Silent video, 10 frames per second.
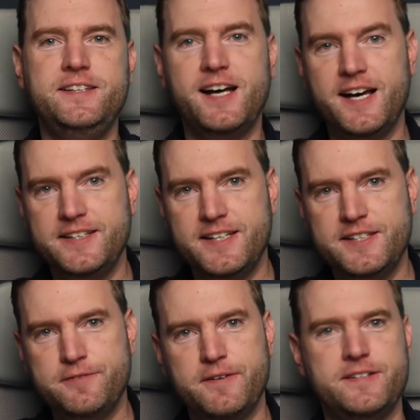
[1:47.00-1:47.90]
It
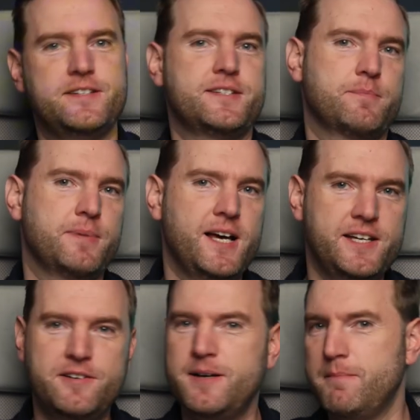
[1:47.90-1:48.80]
identified the
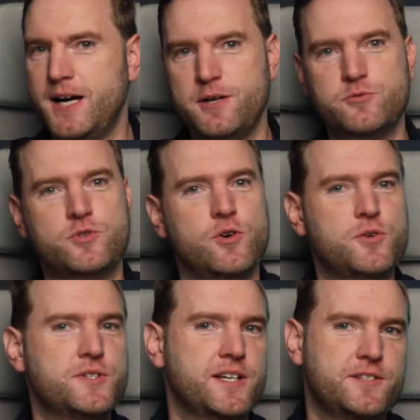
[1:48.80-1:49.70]
supplier amount,
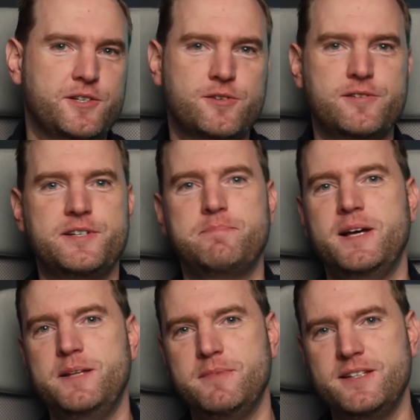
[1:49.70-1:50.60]
cost categories,
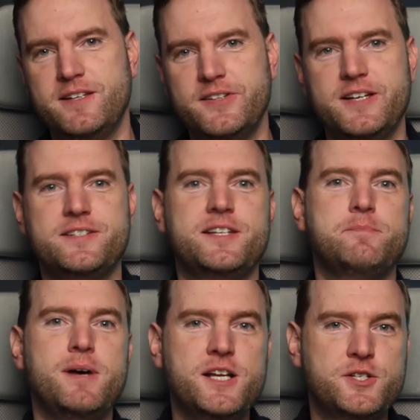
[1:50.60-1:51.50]
payment deadlines,
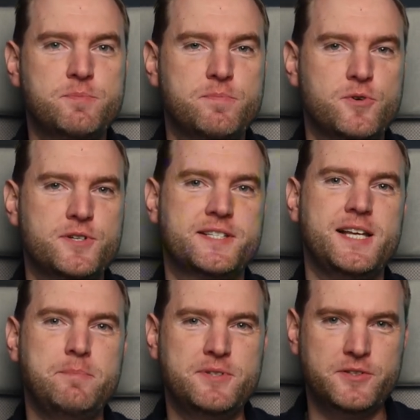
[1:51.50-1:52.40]
and much more
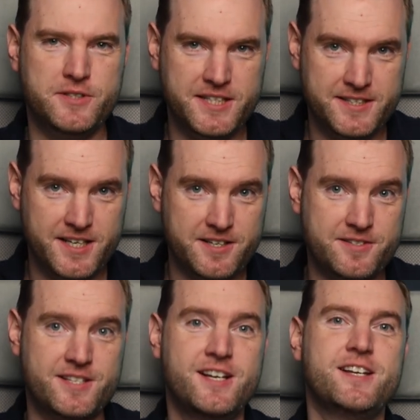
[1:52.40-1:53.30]
subtle
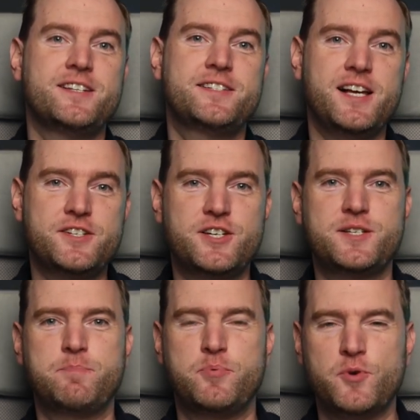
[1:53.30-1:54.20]
details, such
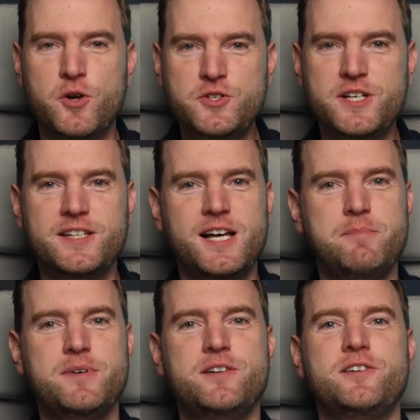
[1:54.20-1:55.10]
as project
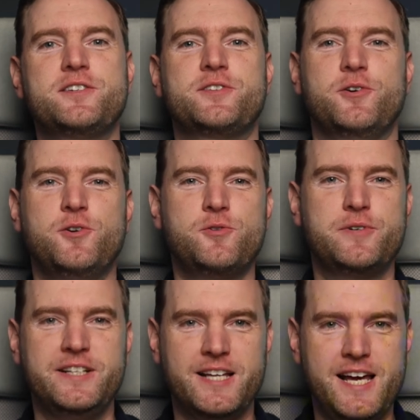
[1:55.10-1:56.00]
numbers or
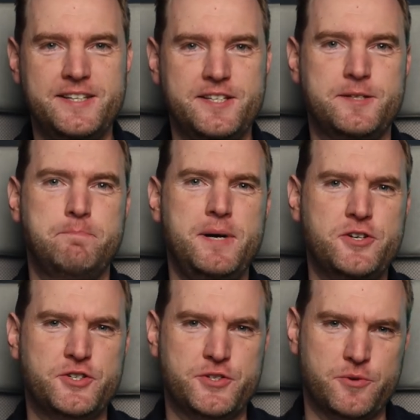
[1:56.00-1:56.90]
related
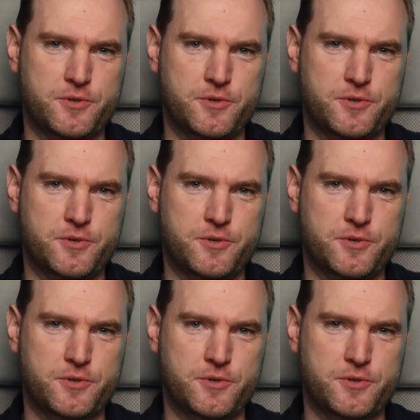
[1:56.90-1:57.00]
purchase